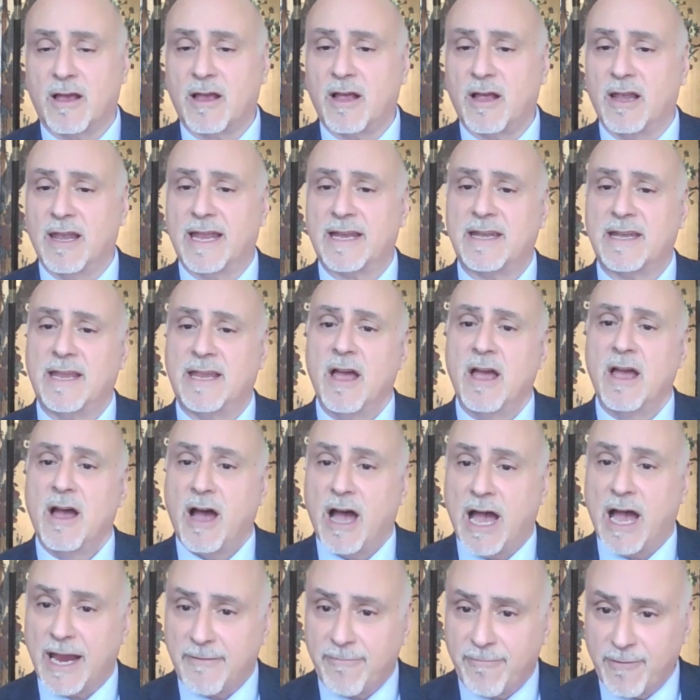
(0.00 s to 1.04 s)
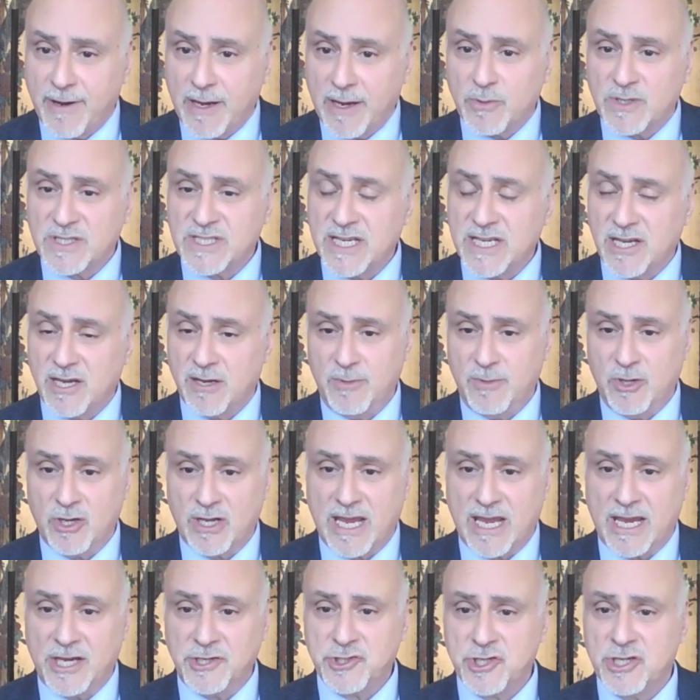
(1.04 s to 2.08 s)
collecting high-frequency
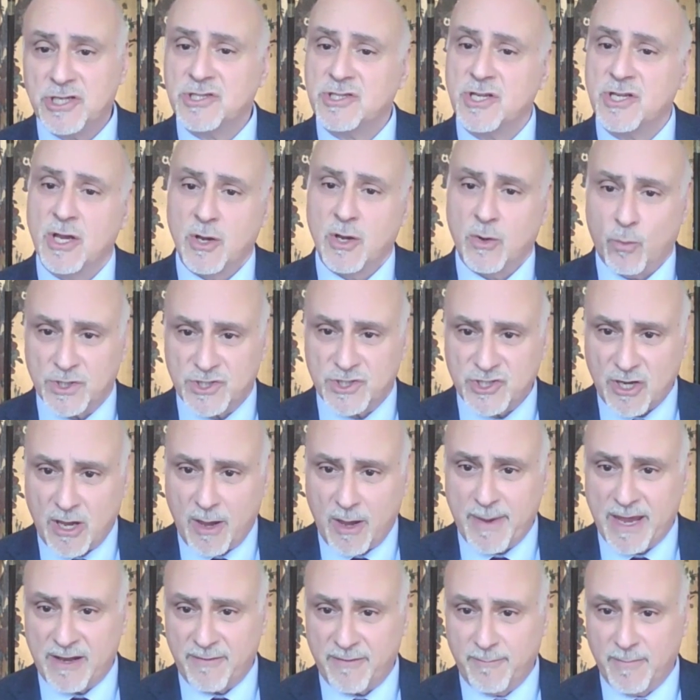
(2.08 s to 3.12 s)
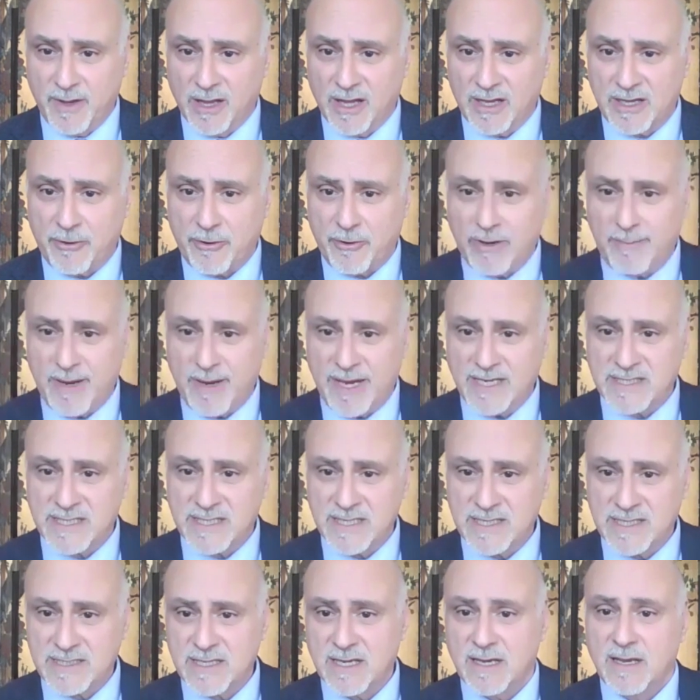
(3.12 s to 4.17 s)
communications, which come out of military
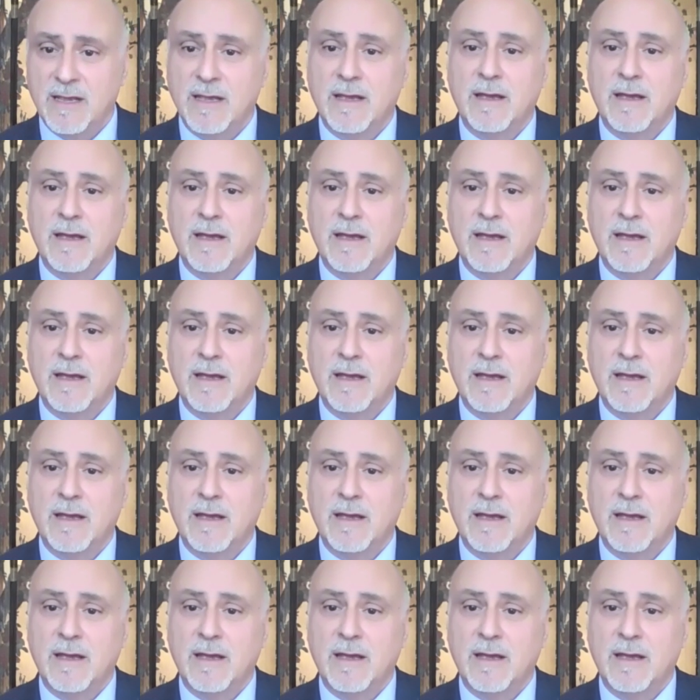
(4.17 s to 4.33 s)
bases.